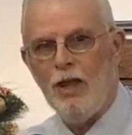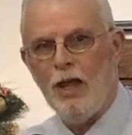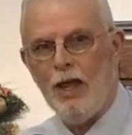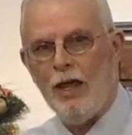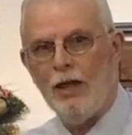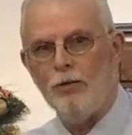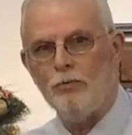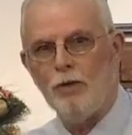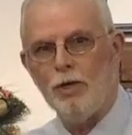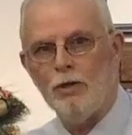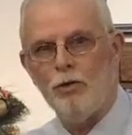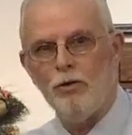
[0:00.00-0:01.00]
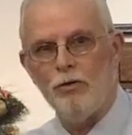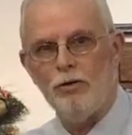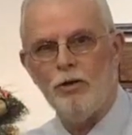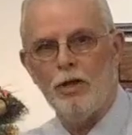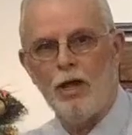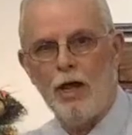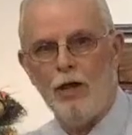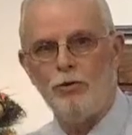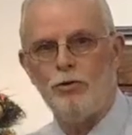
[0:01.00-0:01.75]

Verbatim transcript: And we learned how